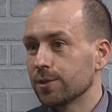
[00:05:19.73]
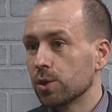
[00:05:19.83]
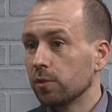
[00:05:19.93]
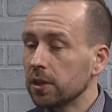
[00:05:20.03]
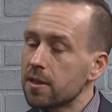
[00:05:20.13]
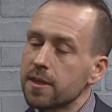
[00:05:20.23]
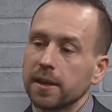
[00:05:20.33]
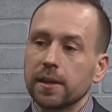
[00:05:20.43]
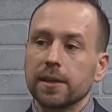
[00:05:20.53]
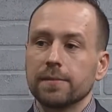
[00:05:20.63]
So really
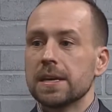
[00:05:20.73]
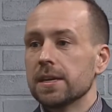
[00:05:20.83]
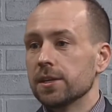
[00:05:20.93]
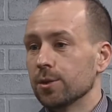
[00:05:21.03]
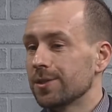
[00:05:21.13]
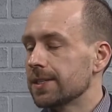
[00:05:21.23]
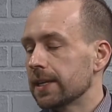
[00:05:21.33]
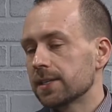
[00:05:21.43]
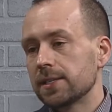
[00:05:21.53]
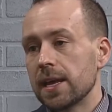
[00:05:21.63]
thinking,
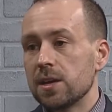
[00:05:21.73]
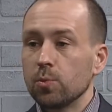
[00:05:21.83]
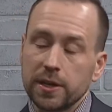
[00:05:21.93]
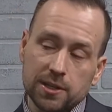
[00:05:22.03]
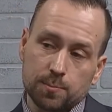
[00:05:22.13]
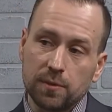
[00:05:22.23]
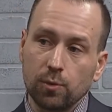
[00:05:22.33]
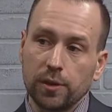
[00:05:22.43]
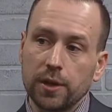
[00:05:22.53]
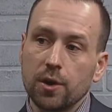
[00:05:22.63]
6 to 8 weeks
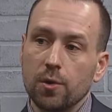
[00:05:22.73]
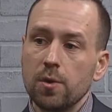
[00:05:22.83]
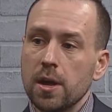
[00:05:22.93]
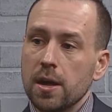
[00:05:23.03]
before they go.